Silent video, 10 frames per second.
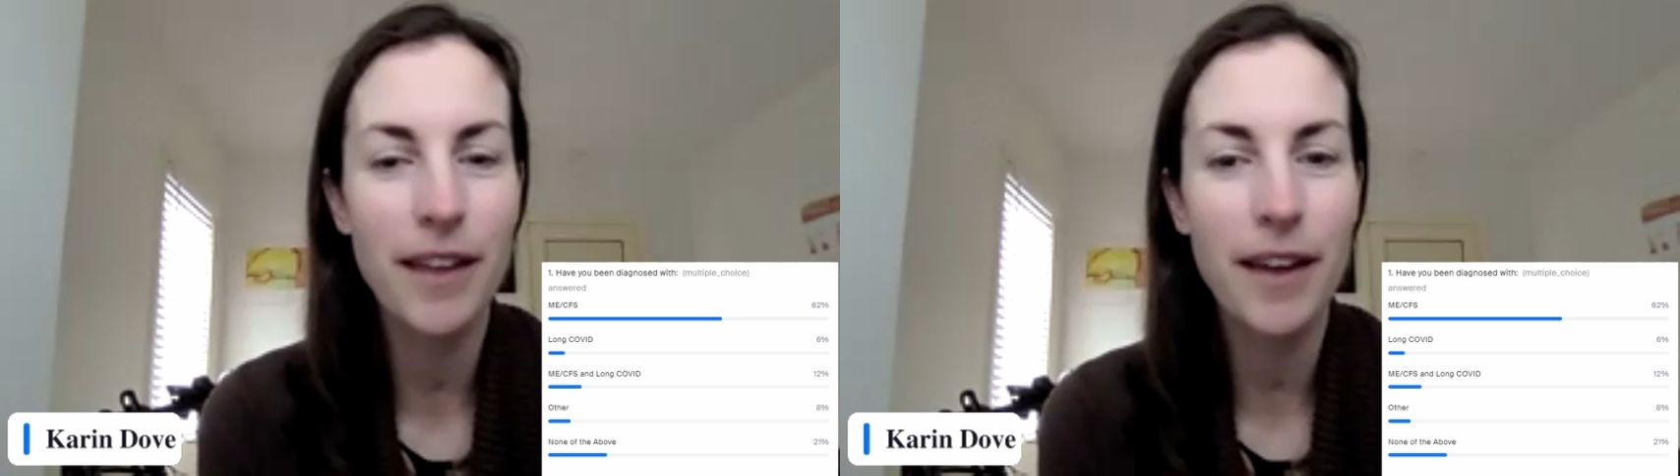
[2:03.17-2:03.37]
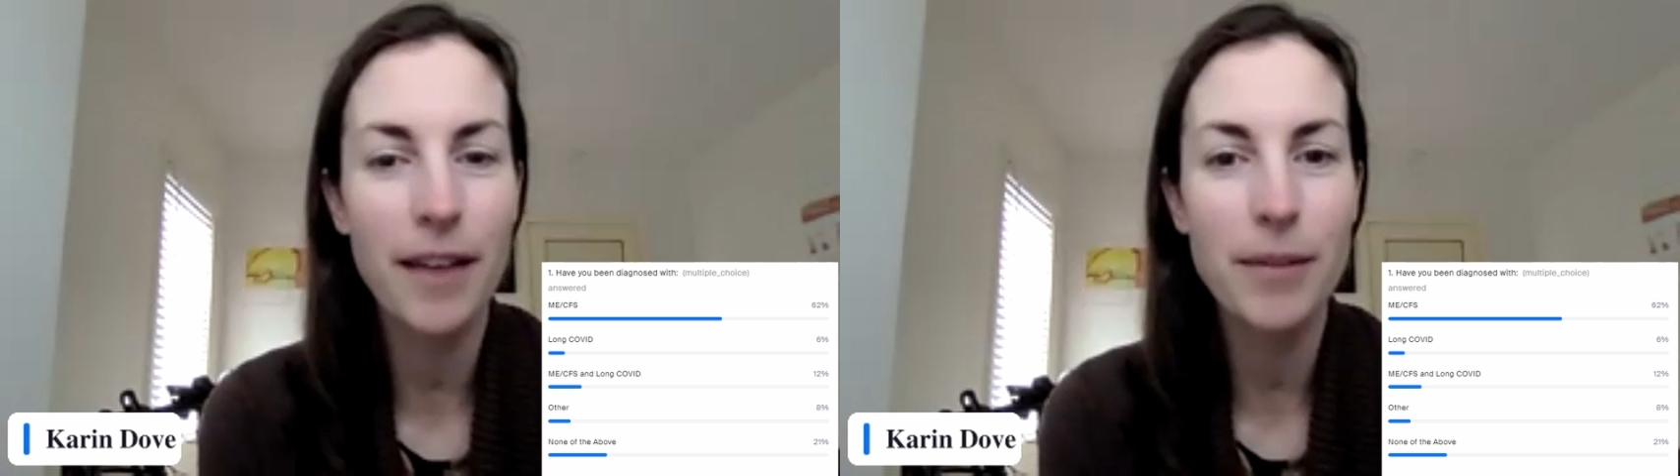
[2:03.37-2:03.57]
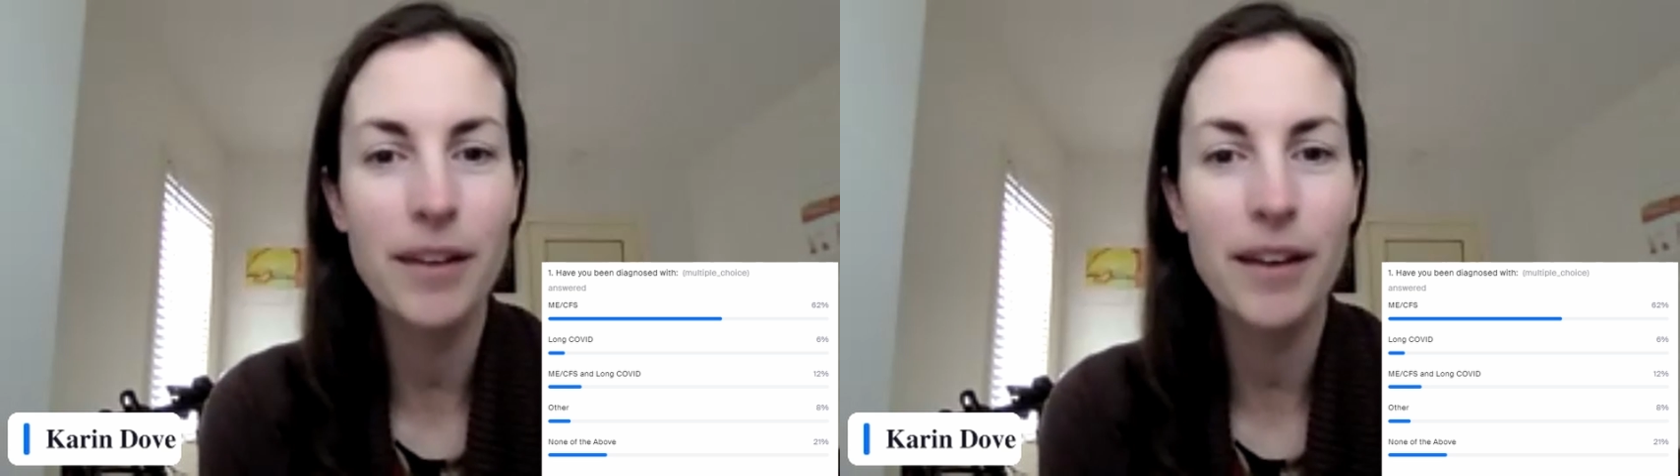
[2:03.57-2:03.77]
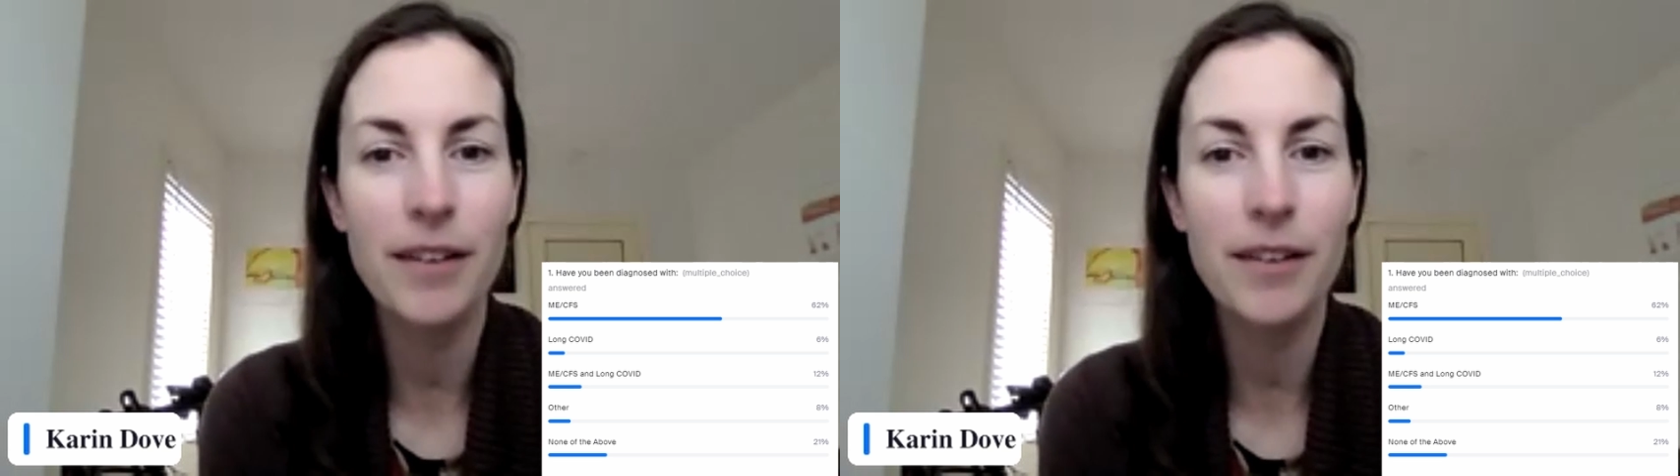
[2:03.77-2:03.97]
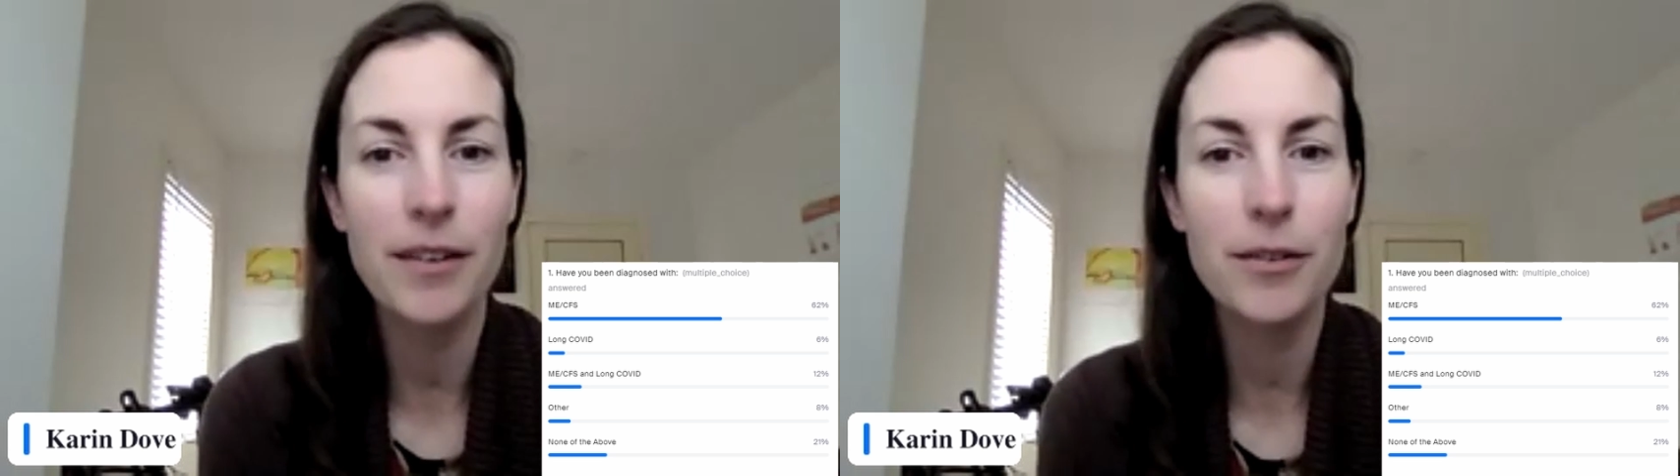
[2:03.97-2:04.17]
that have been
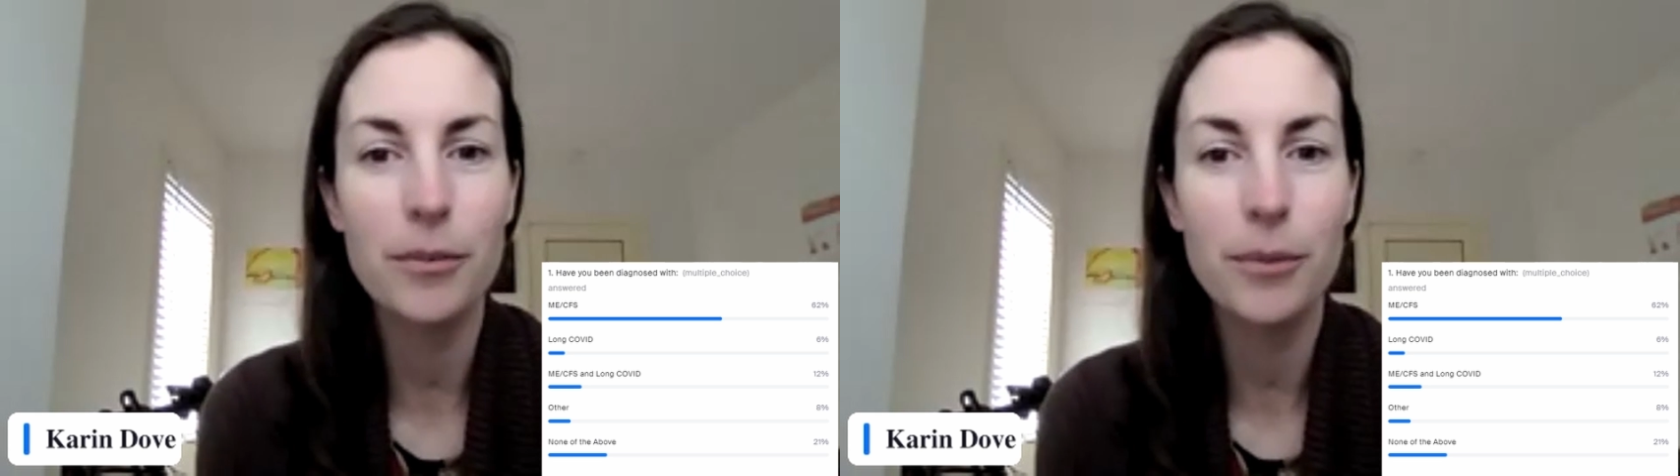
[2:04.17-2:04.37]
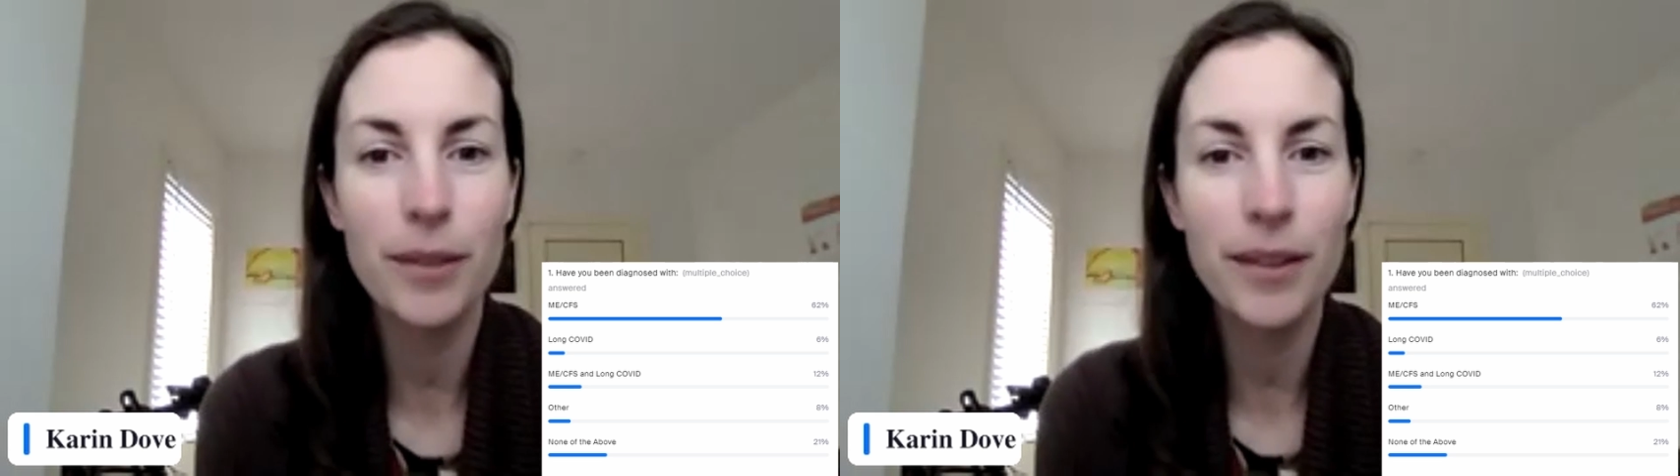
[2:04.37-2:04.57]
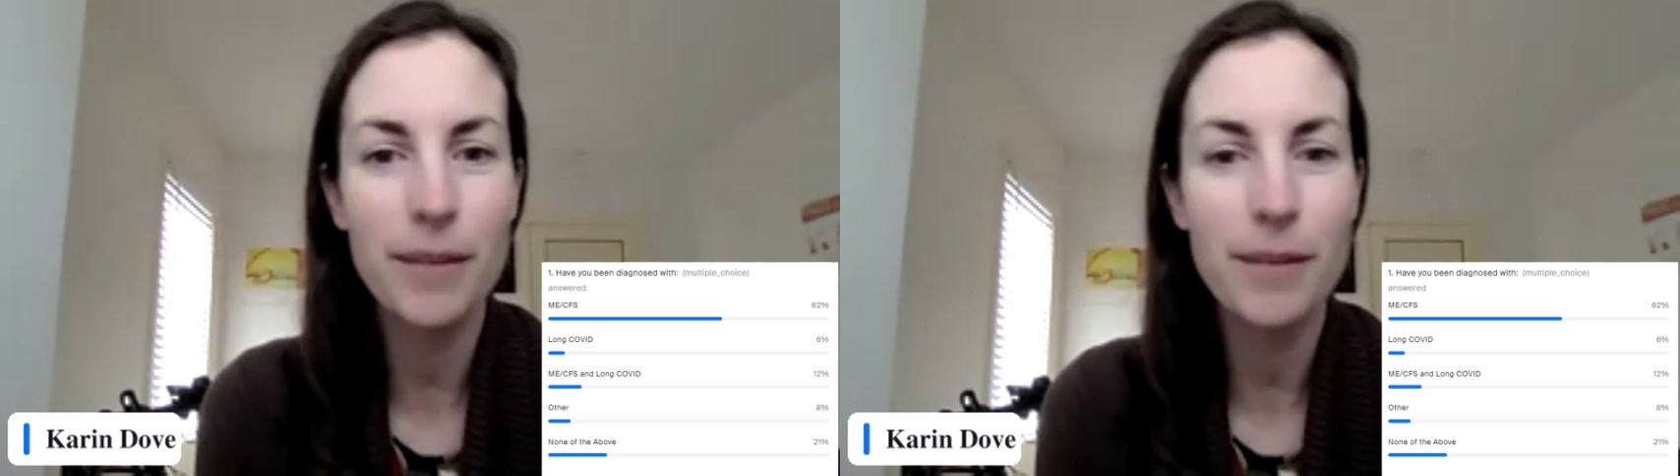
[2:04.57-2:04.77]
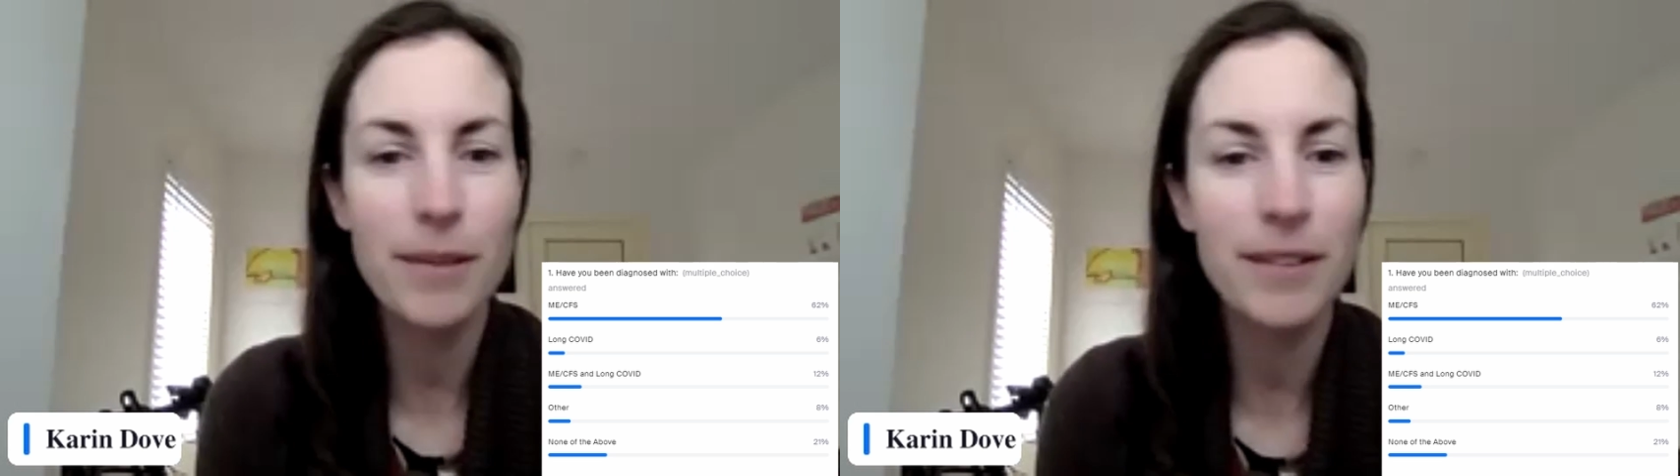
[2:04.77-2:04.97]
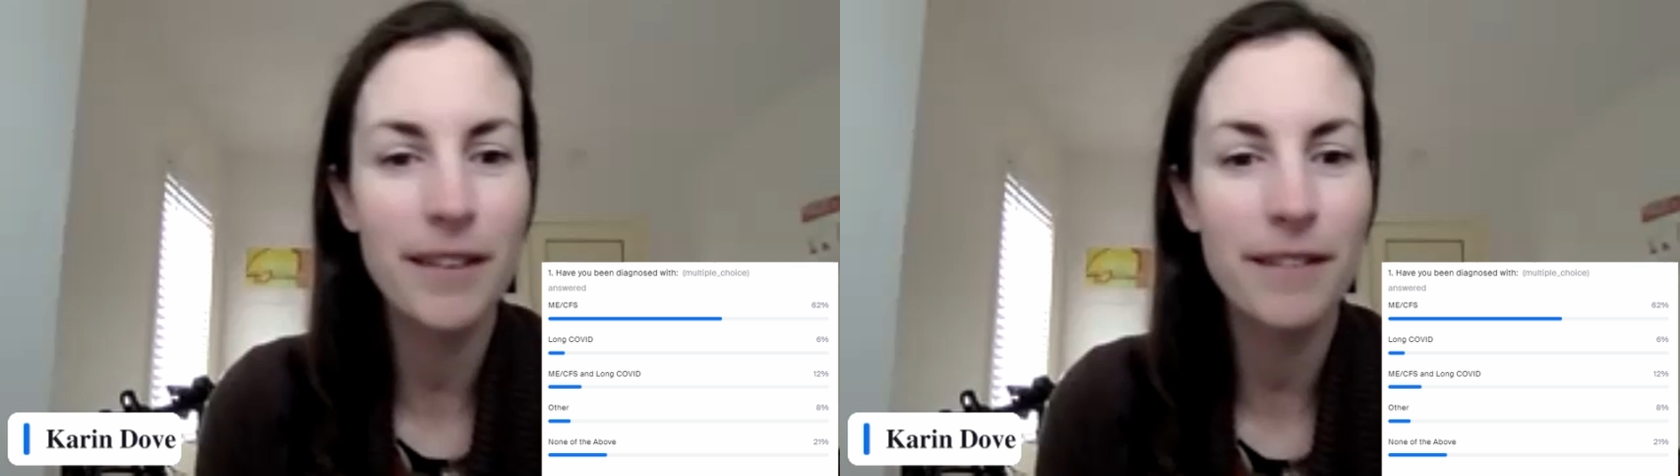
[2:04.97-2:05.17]
diagnosed with
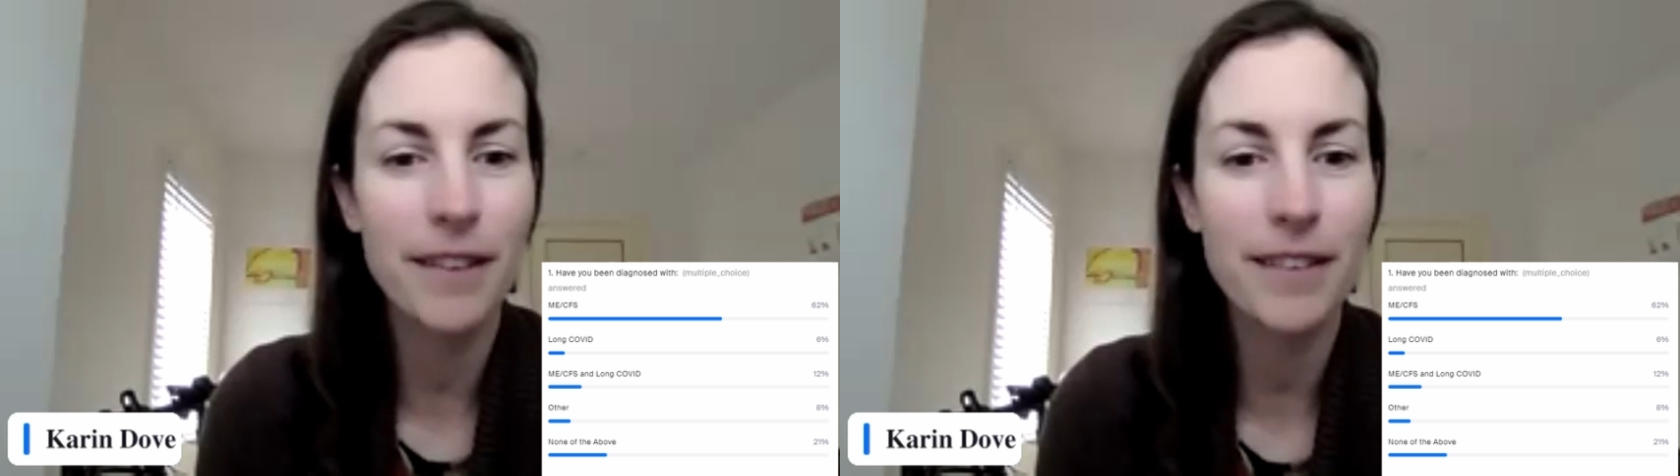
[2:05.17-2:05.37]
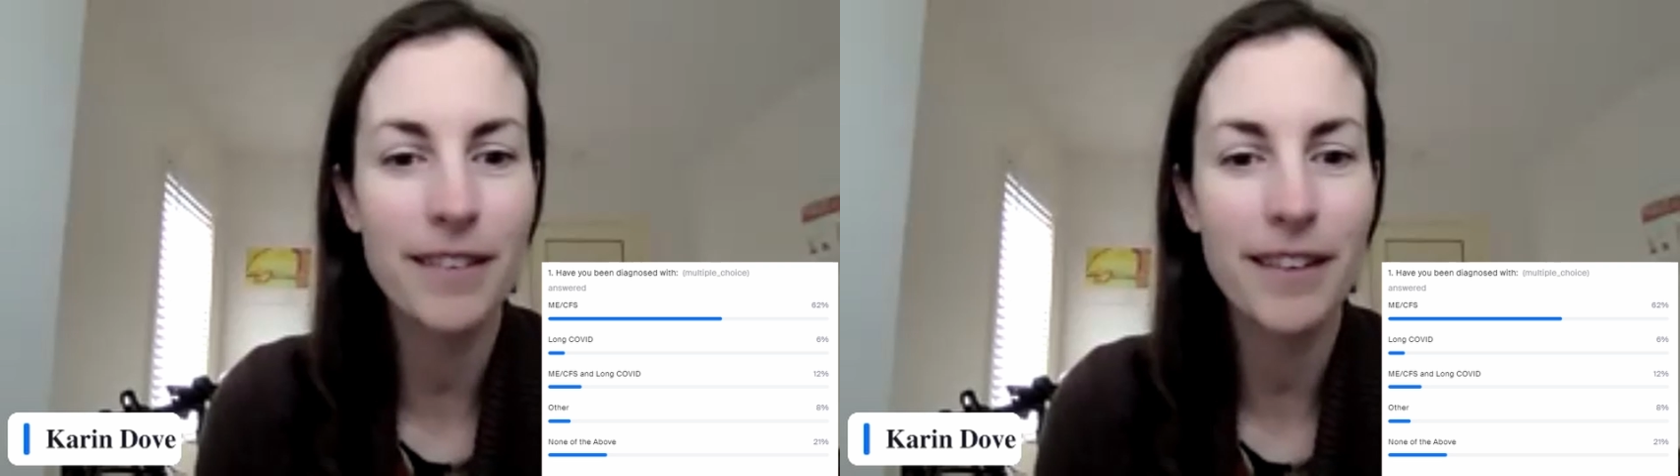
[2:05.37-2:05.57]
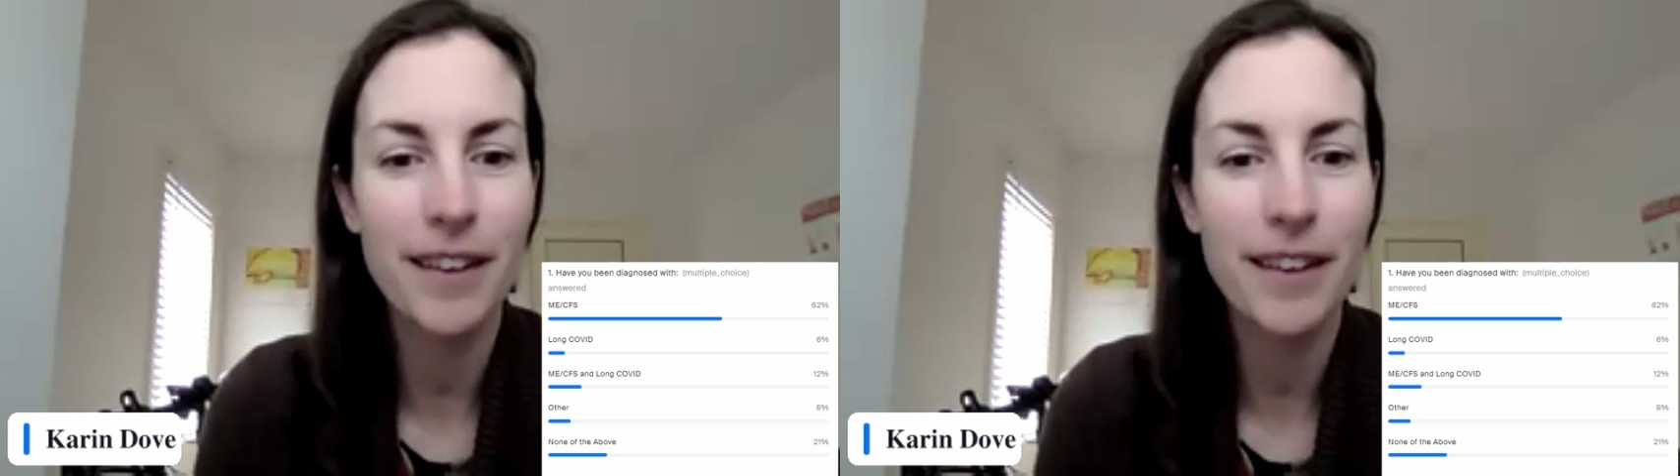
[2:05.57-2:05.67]
ME/CFS